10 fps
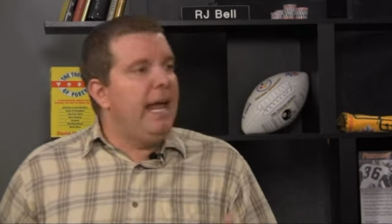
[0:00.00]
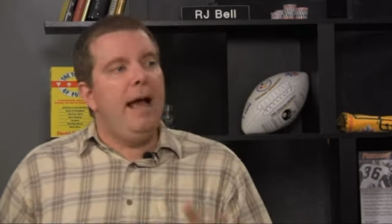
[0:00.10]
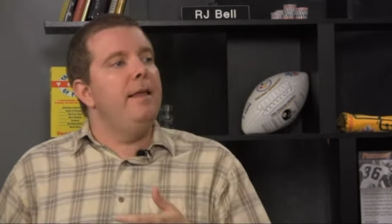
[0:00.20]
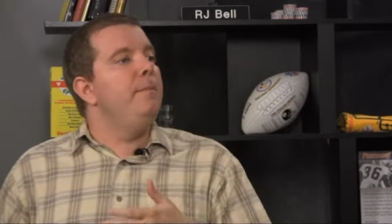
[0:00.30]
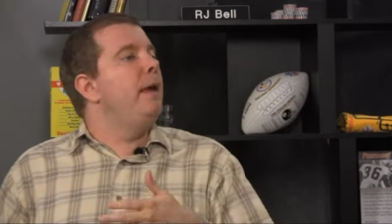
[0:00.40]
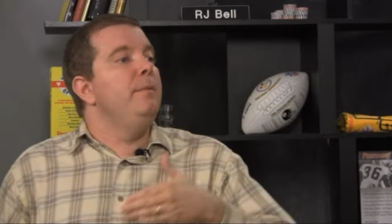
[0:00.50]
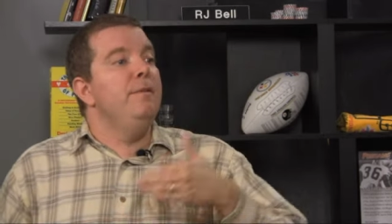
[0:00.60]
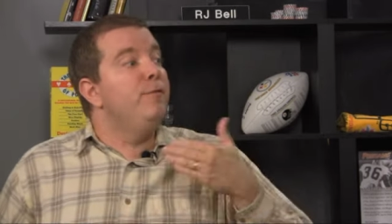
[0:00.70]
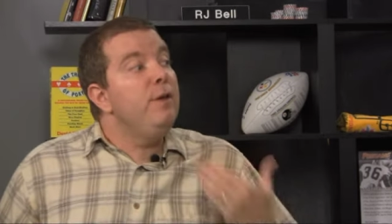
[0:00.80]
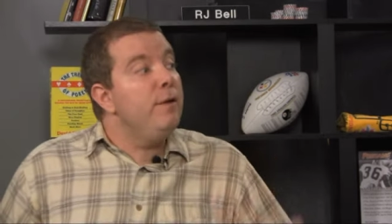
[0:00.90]
Now they might be
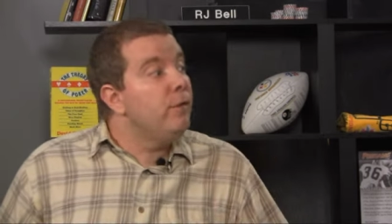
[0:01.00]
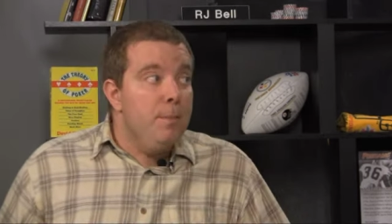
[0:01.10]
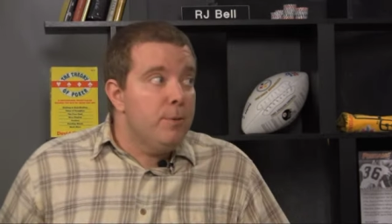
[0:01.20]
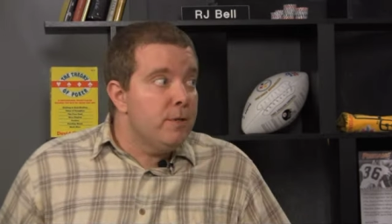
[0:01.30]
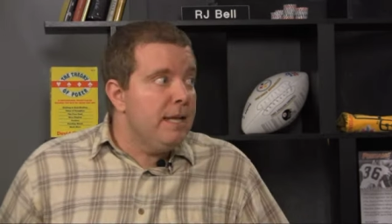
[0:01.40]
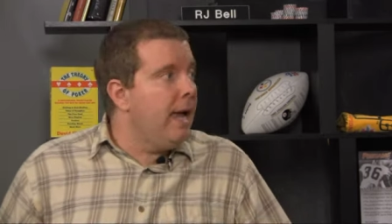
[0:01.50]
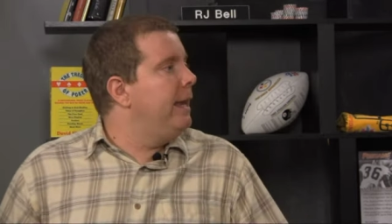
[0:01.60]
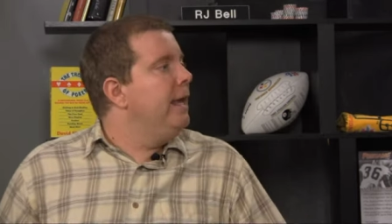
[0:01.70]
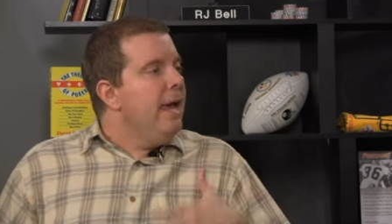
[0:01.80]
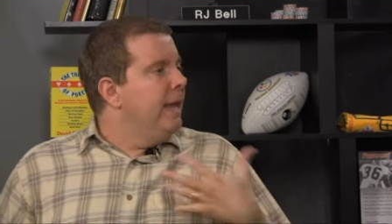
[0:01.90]

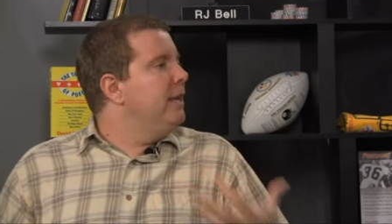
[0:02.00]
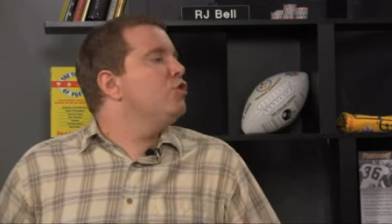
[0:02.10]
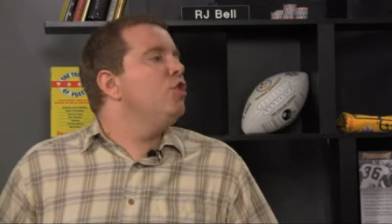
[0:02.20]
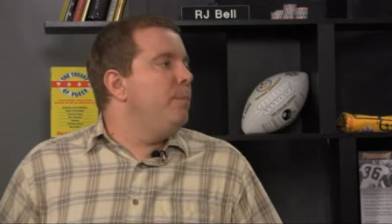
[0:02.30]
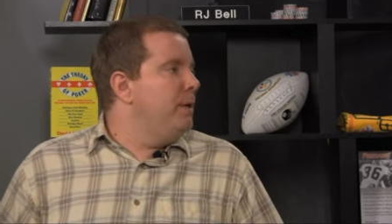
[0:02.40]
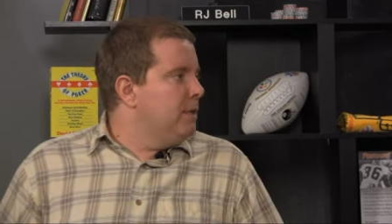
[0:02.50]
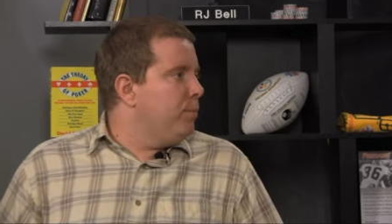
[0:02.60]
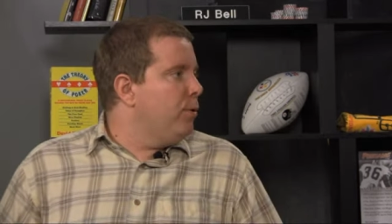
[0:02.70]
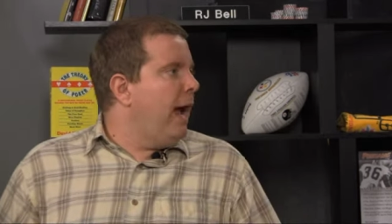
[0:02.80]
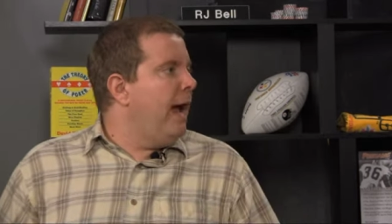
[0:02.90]
50%, and it's going to be
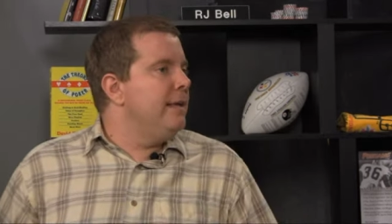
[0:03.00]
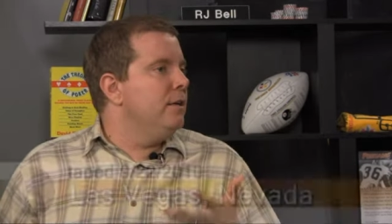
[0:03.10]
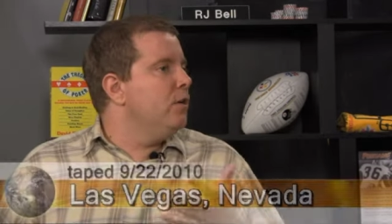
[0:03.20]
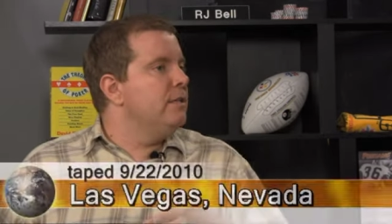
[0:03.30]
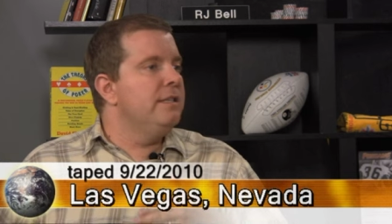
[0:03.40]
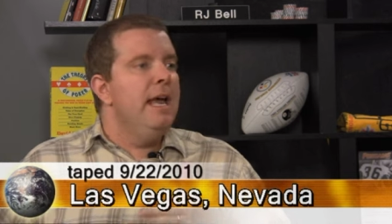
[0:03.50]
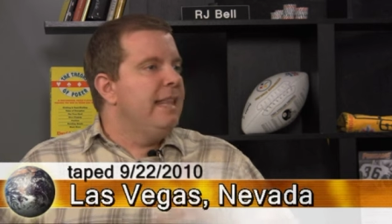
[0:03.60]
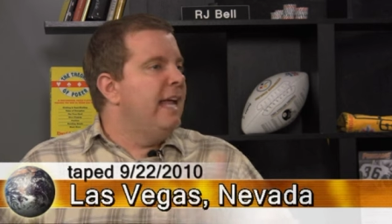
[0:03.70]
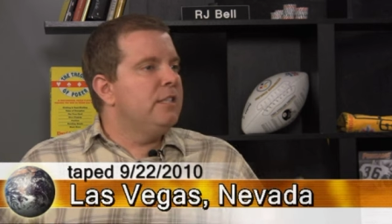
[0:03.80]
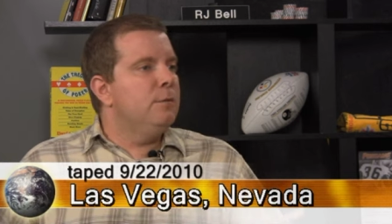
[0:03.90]
surprising because
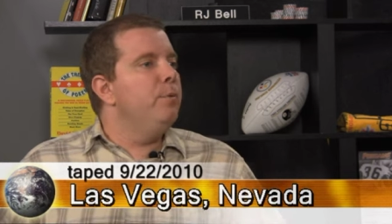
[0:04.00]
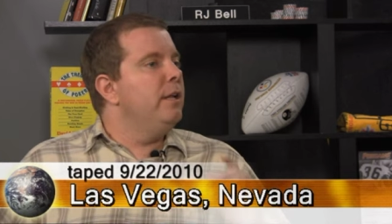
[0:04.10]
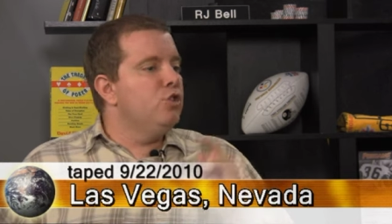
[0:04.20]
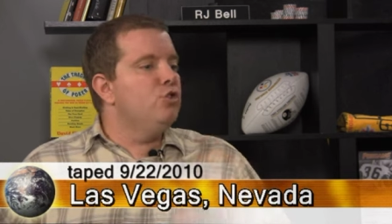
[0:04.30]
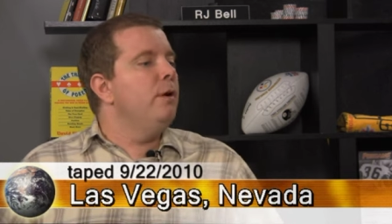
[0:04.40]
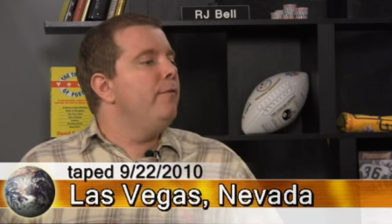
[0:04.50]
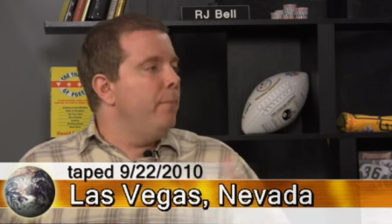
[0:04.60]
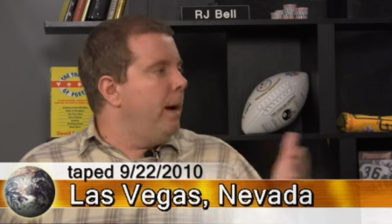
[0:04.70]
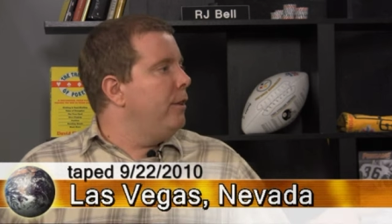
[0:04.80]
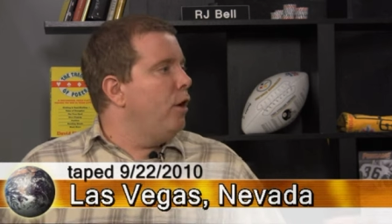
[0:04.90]
that split's
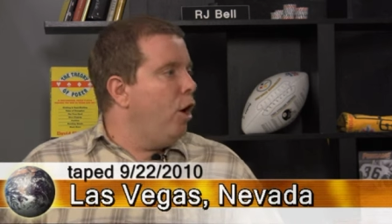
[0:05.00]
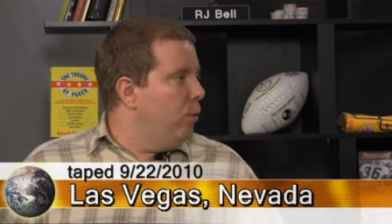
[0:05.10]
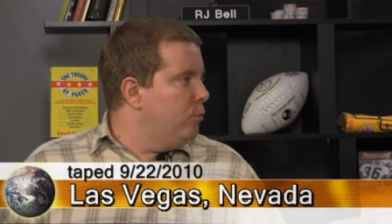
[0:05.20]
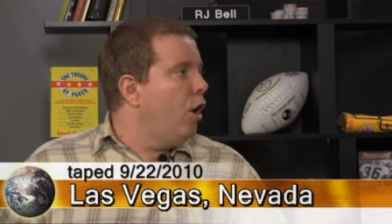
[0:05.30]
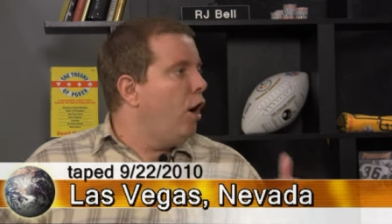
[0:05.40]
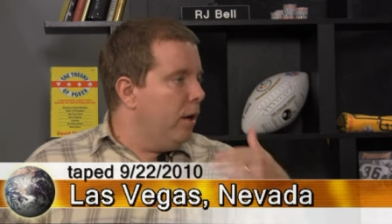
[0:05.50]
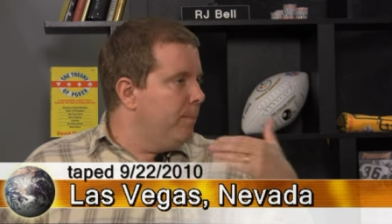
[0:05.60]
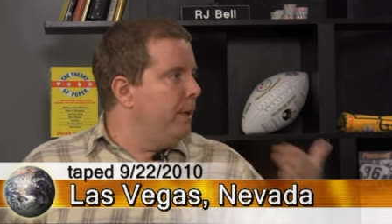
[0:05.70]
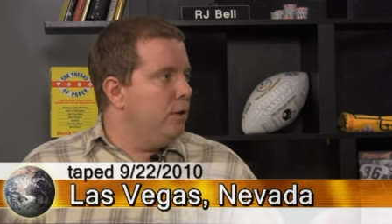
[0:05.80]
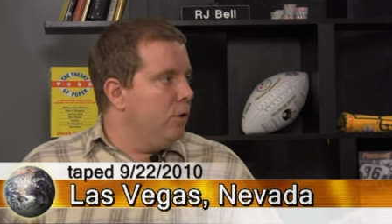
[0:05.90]
driven by the home
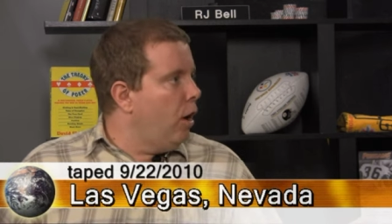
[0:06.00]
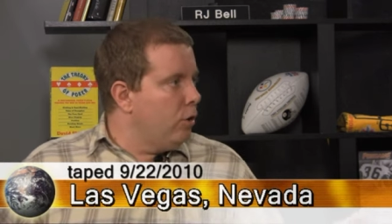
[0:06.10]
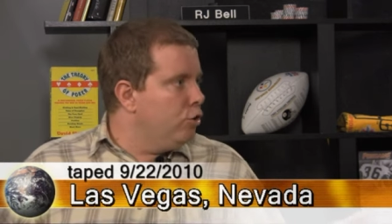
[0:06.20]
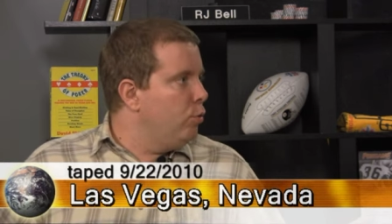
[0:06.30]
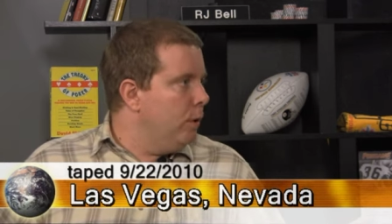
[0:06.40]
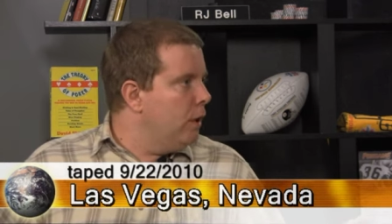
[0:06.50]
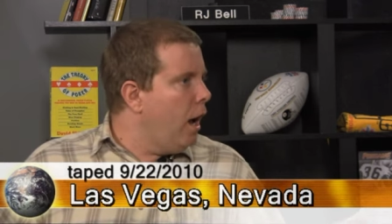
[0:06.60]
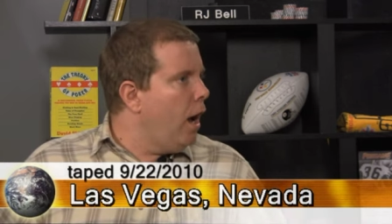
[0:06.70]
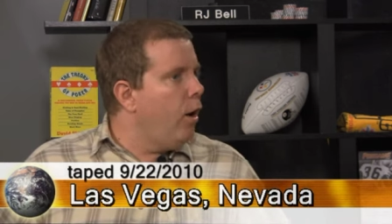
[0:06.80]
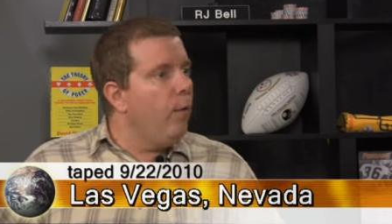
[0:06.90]
dog being
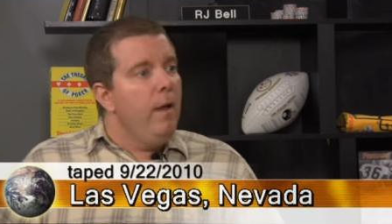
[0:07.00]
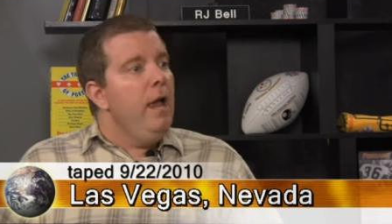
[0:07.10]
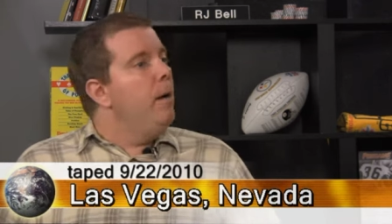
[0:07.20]
2-0.